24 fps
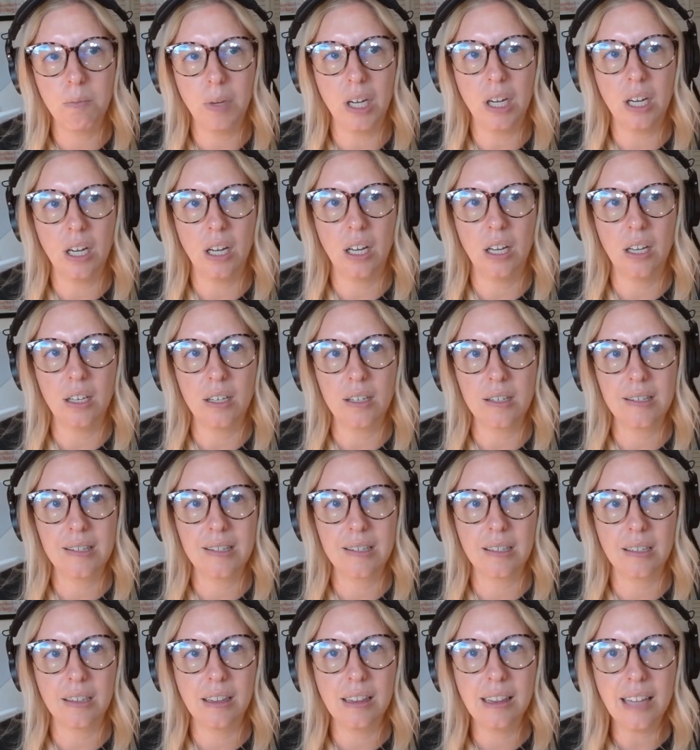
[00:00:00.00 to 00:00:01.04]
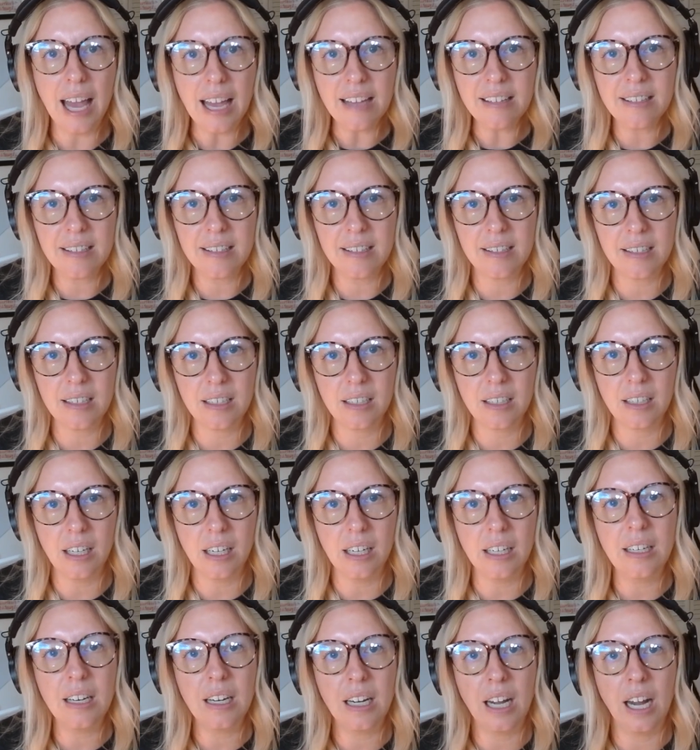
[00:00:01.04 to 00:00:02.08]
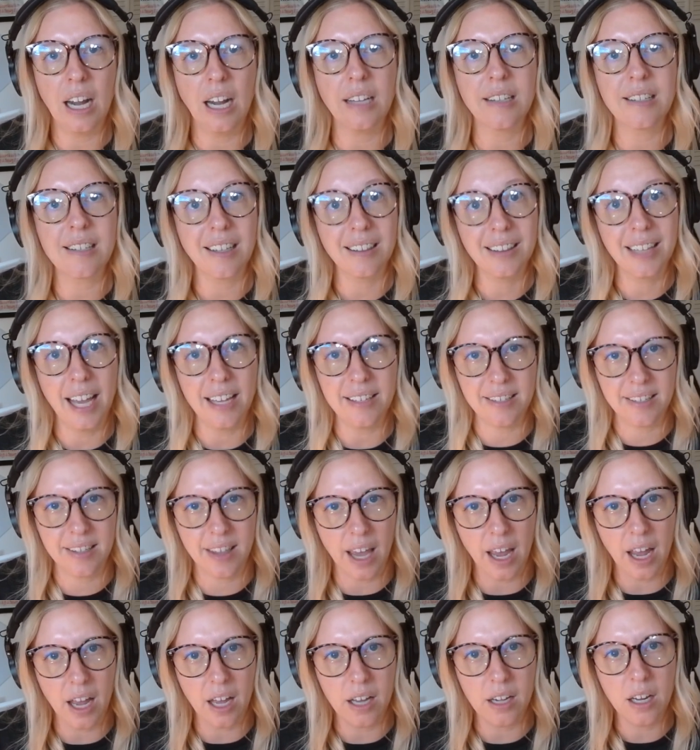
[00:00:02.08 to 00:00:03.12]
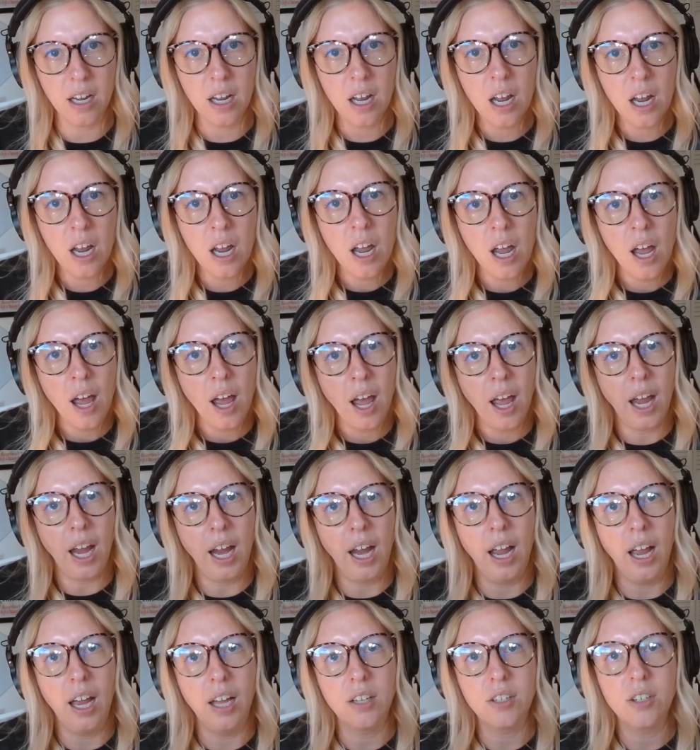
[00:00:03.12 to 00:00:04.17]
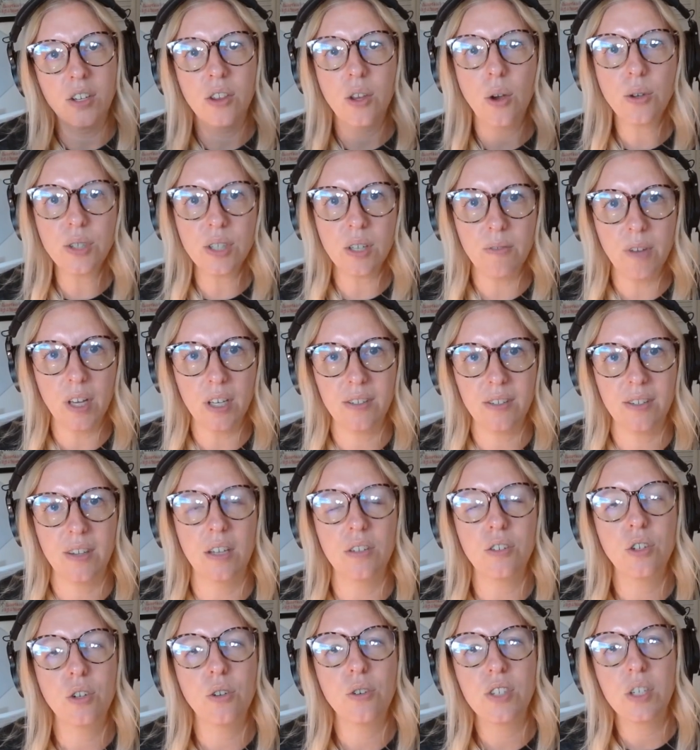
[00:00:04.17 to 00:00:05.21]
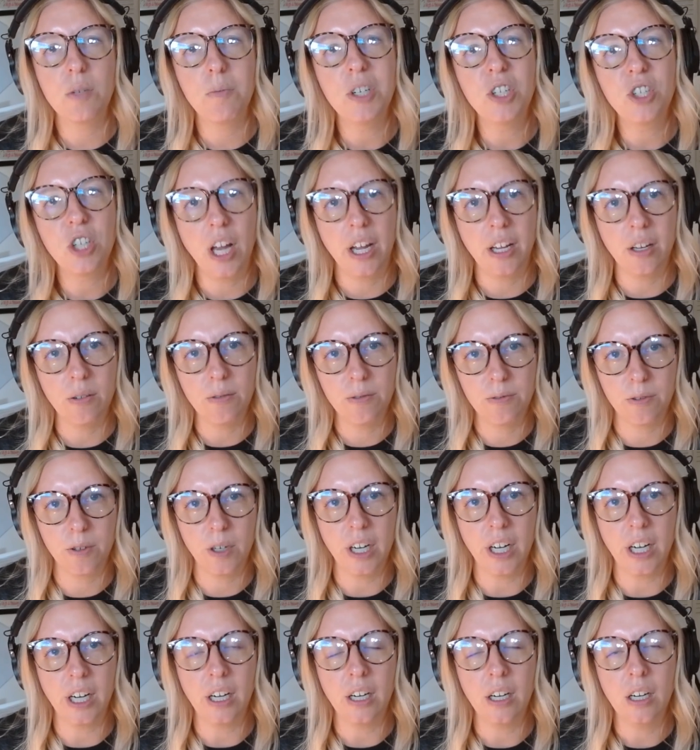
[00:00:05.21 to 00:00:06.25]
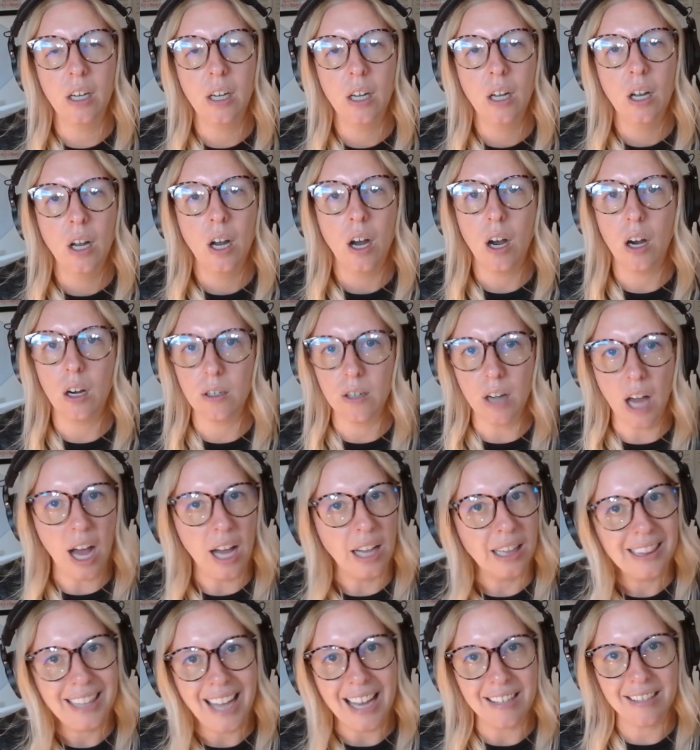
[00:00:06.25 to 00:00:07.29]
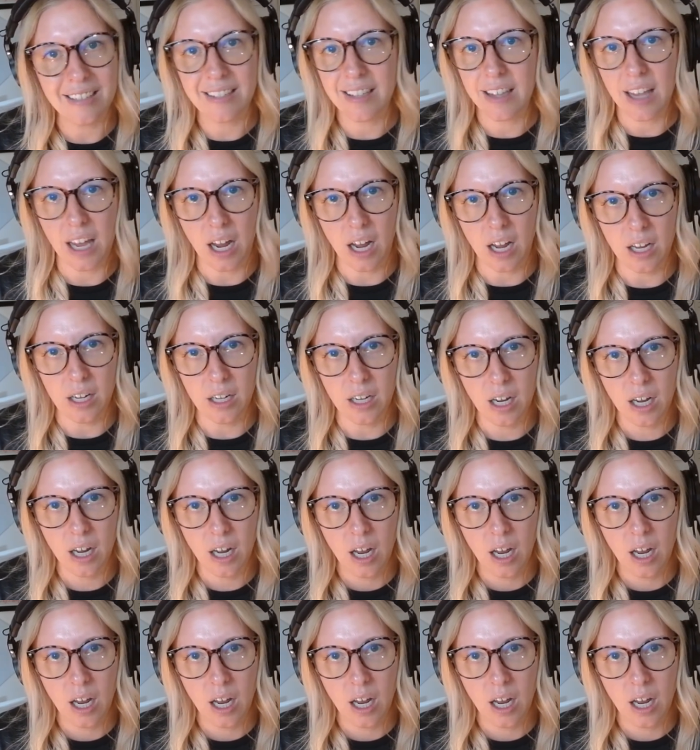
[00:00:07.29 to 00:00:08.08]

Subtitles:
because less indicates less than. And those of us that choose to be child-free are not less than